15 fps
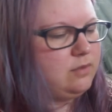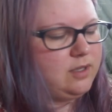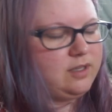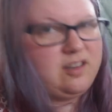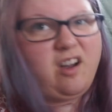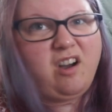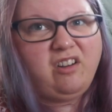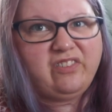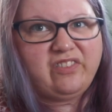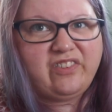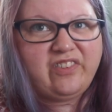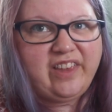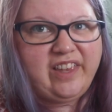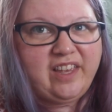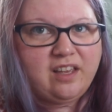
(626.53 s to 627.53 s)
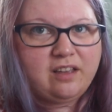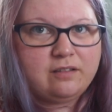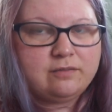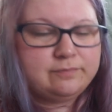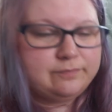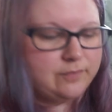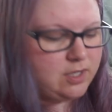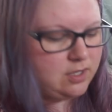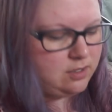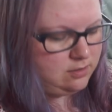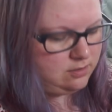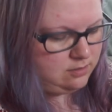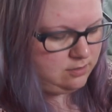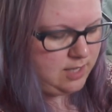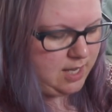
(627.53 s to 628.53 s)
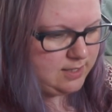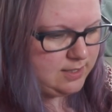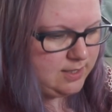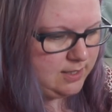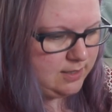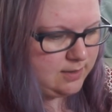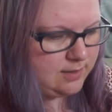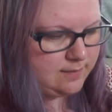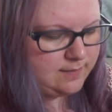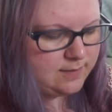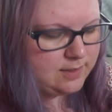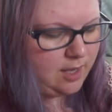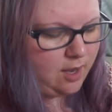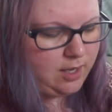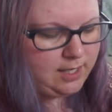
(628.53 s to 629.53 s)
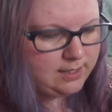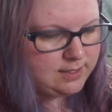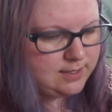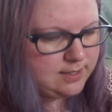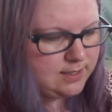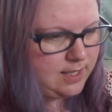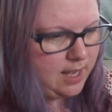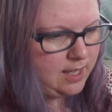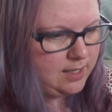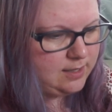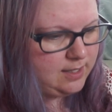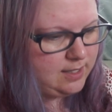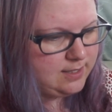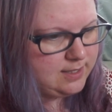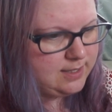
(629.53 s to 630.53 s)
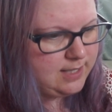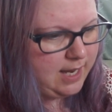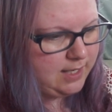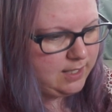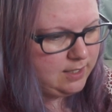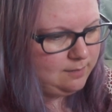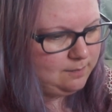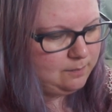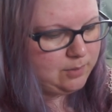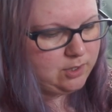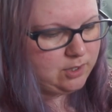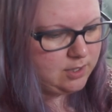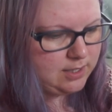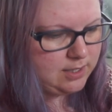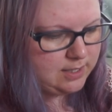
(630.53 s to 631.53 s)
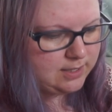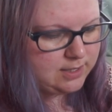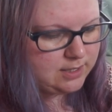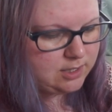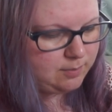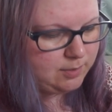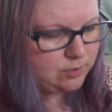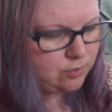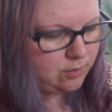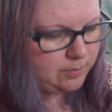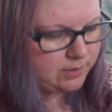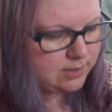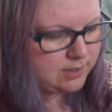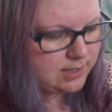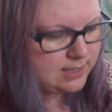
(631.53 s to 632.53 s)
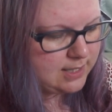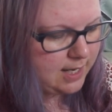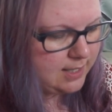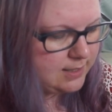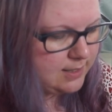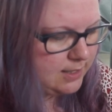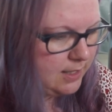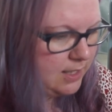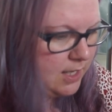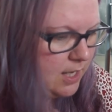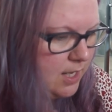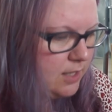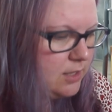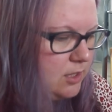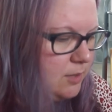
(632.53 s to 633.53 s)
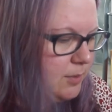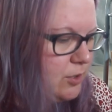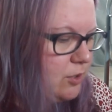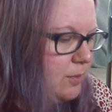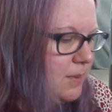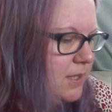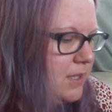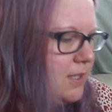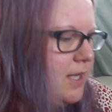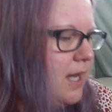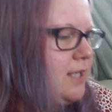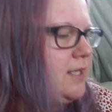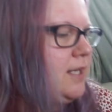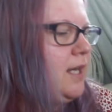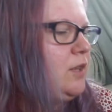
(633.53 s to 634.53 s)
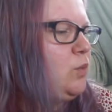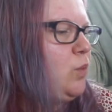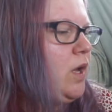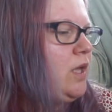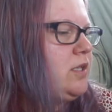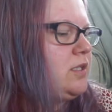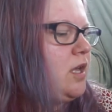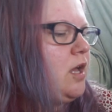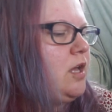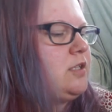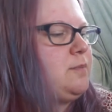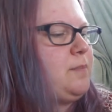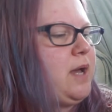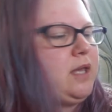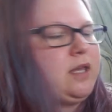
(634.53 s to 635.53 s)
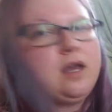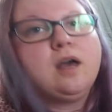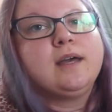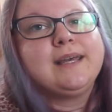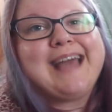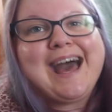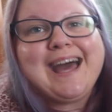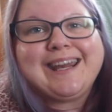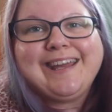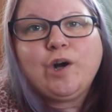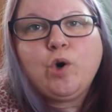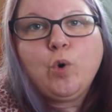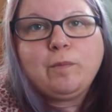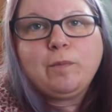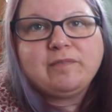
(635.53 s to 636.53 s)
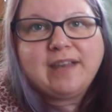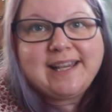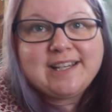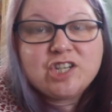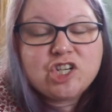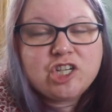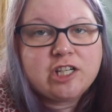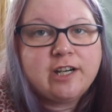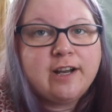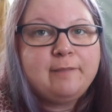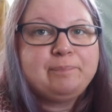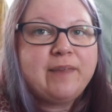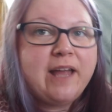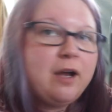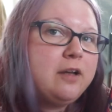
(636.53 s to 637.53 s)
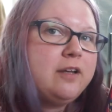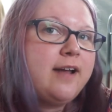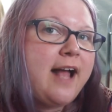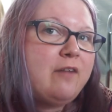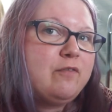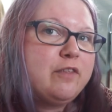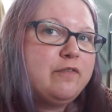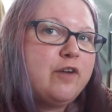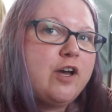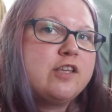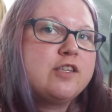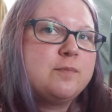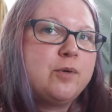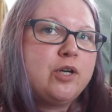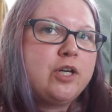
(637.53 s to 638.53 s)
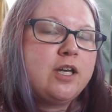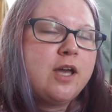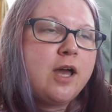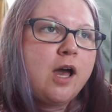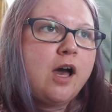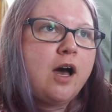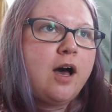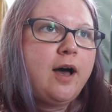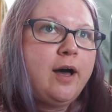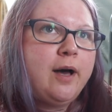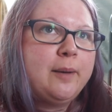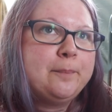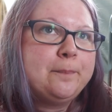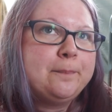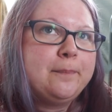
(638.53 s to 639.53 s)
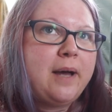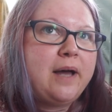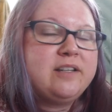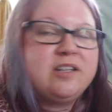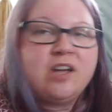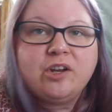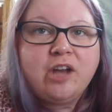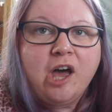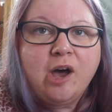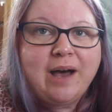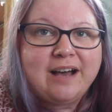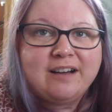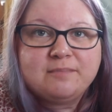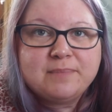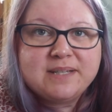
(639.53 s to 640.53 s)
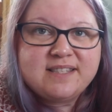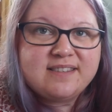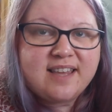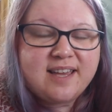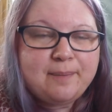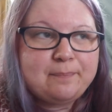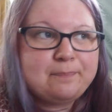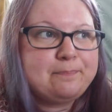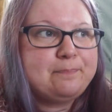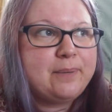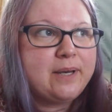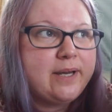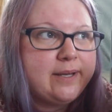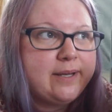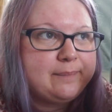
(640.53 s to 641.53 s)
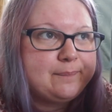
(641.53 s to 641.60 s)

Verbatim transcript: can't see Yes, it is. So it's uh, the second book in the Double Trouble Society. The Double Trouble Society and the Worst Curse by Carrie Hope Fletcher. Now, I don't have the first book. Um, I don't know how I missed it, but